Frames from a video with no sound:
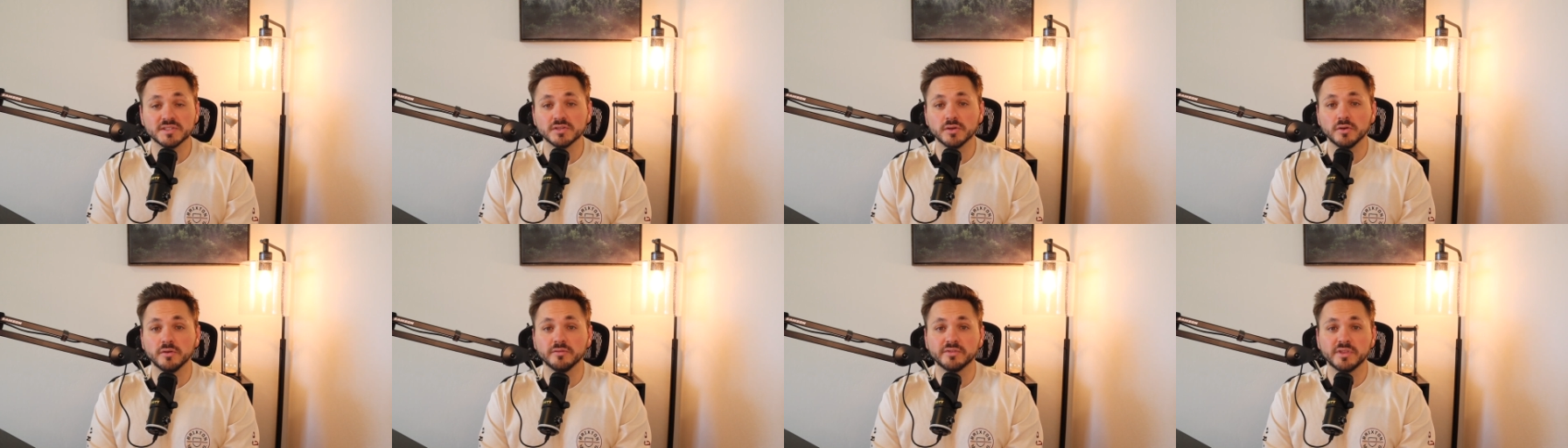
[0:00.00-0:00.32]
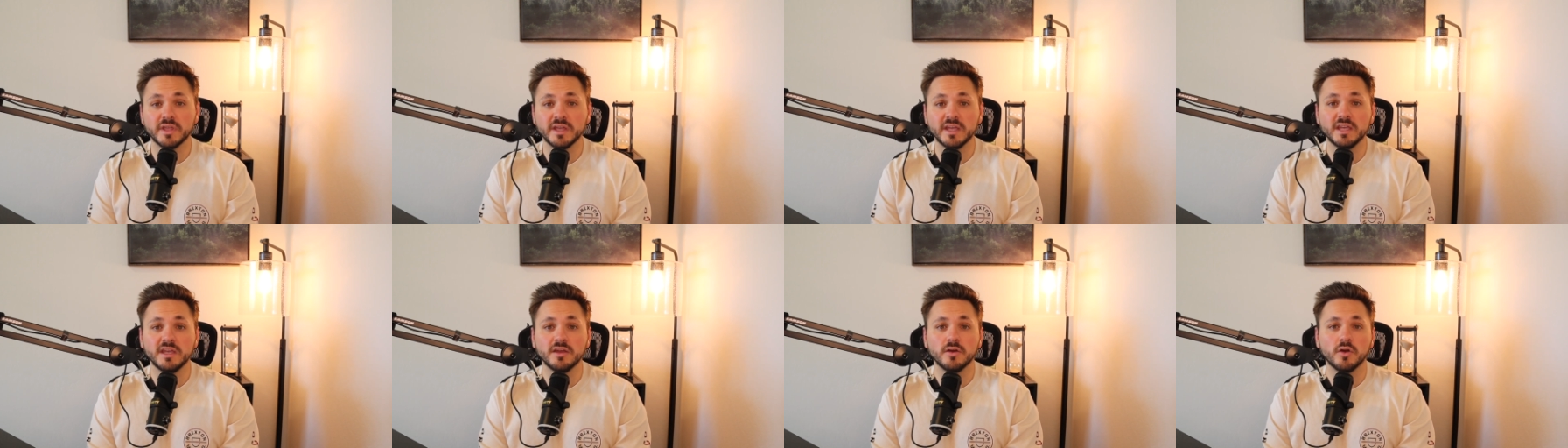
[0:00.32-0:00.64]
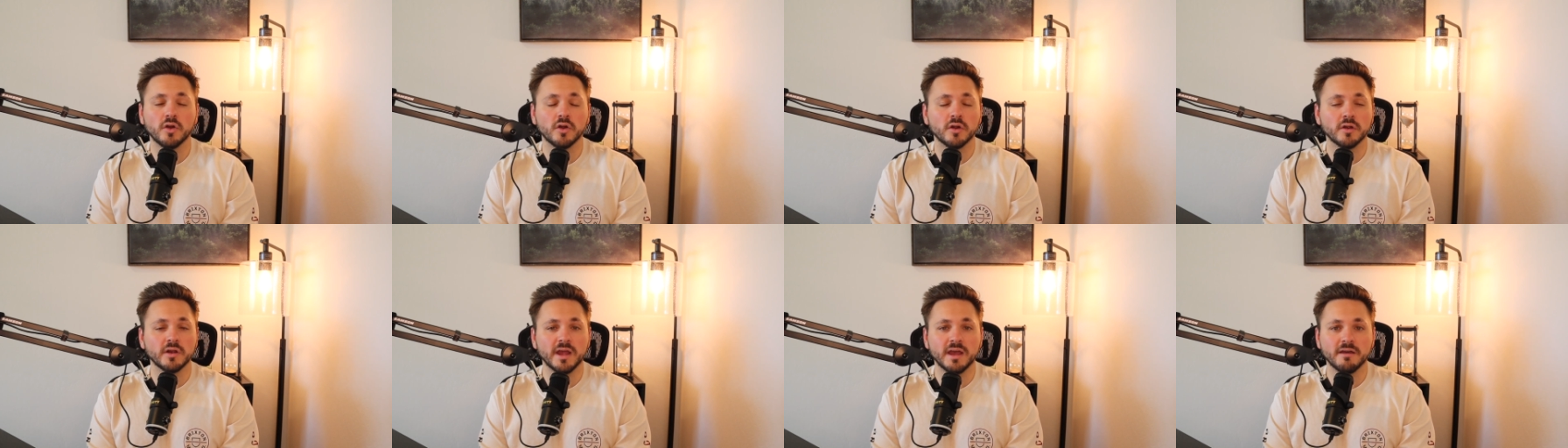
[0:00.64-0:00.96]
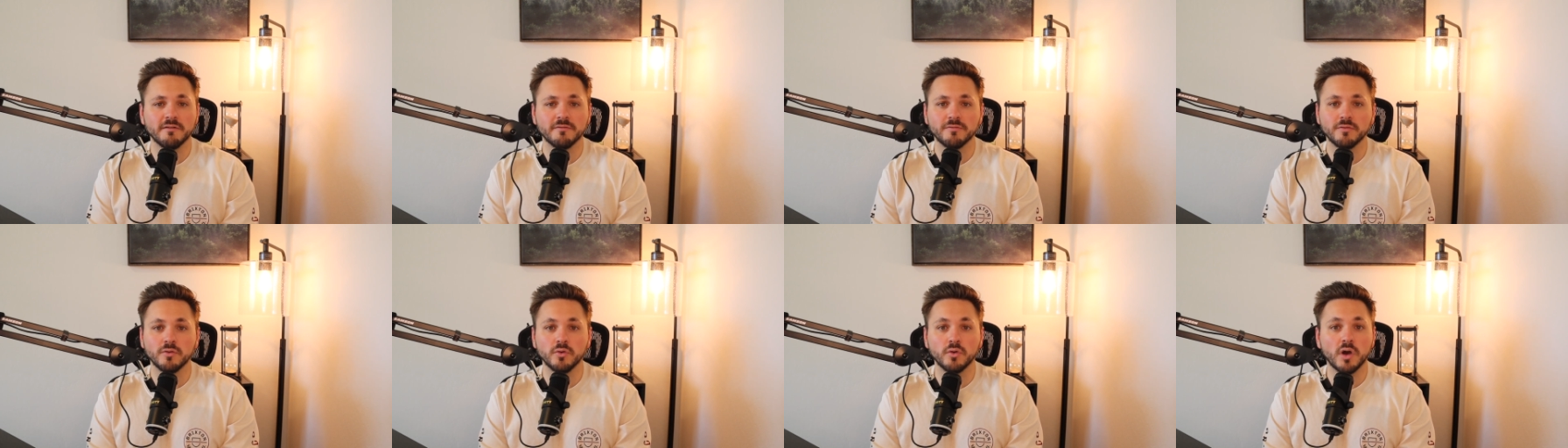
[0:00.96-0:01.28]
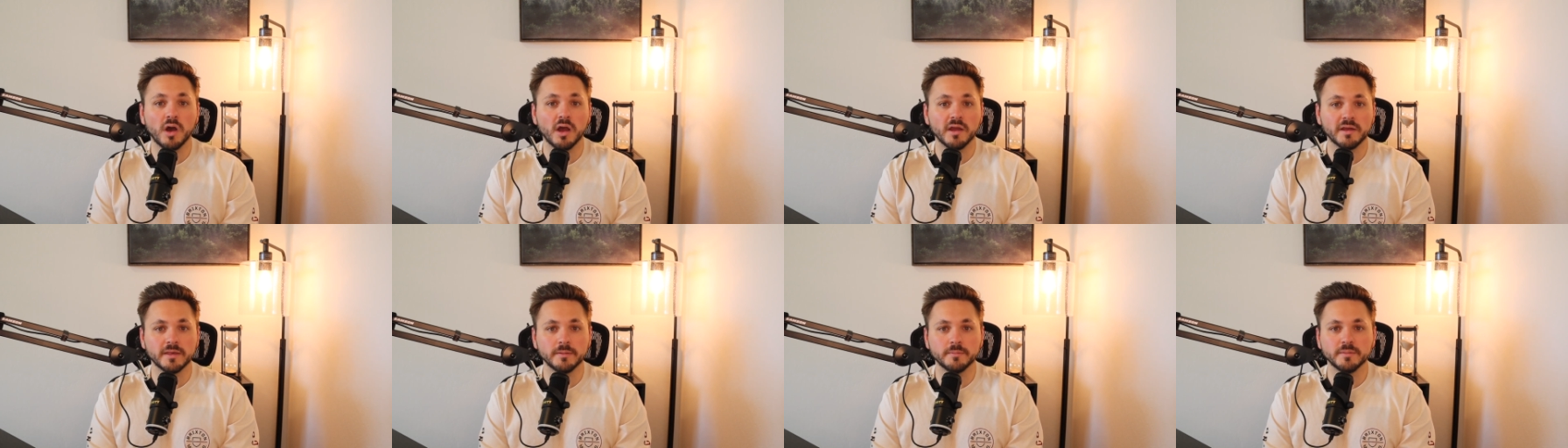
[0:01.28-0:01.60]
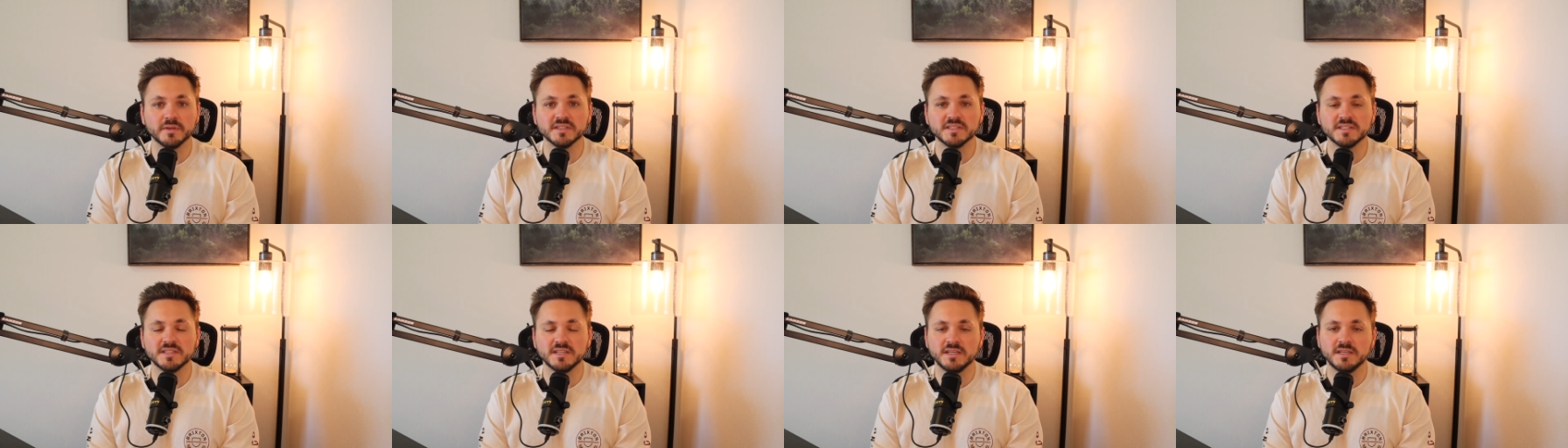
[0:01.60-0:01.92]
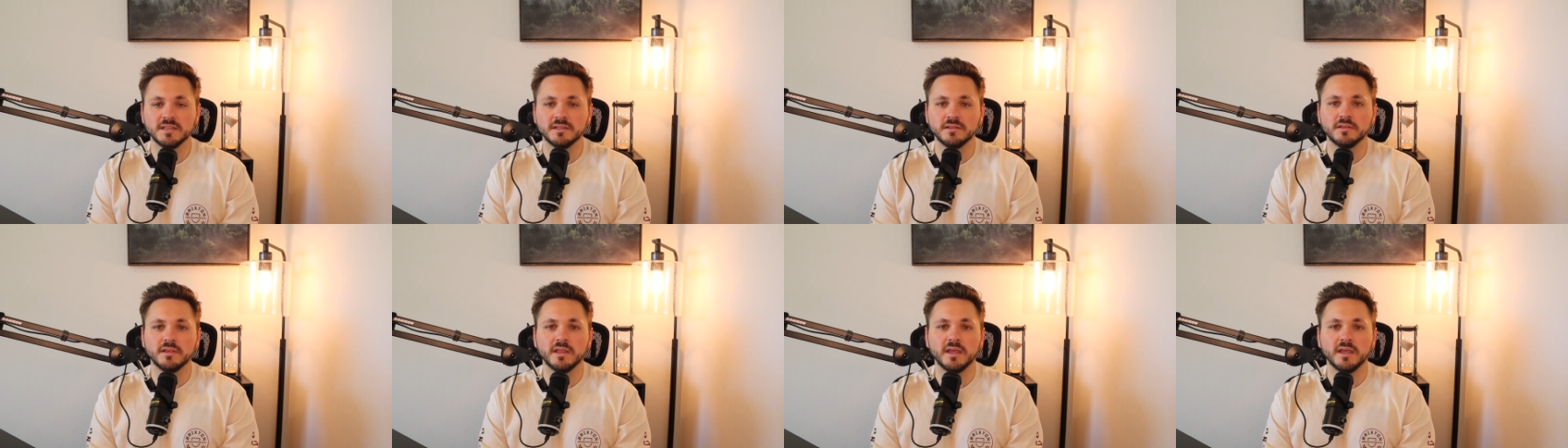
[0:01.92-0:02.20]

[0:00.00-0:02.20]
So if they are at full occupancy,